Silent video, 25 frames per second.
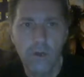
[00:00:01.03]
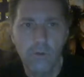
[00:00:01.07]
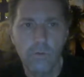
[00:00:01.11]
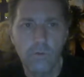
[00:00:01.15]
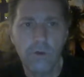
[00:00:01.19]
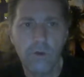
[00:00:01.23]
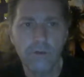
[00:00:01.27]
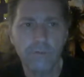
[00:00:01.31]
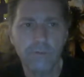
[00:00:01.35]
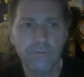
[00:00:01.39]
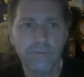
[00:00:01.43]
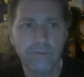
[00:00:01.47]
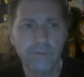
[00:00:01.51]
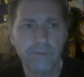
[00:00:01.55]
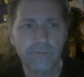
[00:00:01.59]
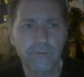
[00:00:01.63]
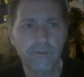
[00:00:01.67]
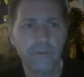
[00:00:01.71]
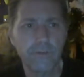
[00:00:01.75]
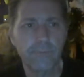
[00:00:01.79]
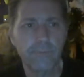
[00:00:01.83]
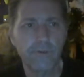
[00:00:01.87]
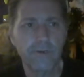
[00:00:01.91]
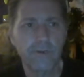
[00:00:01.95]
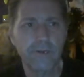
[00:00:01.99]
Welcome to the
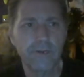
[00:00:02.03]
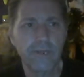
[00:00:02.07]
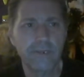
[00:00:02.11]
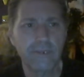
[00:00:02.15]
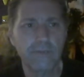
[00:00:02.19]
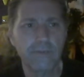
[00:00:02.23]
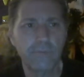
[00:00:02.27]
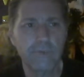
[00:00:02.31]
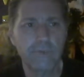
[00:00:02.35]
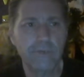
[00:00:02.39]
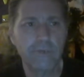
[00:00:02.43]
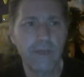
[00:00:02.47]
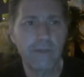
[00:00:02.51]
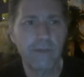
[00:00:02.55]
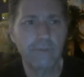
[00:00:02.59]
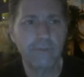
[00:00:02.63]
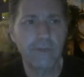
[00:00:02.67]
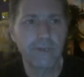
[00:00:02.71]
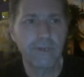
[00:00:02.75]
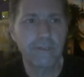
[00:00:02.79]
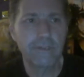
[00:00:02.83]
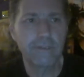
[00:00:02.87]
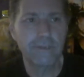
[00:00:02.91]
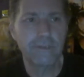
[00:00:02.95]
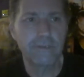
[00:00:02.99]
Shreveport Connection with Tommy.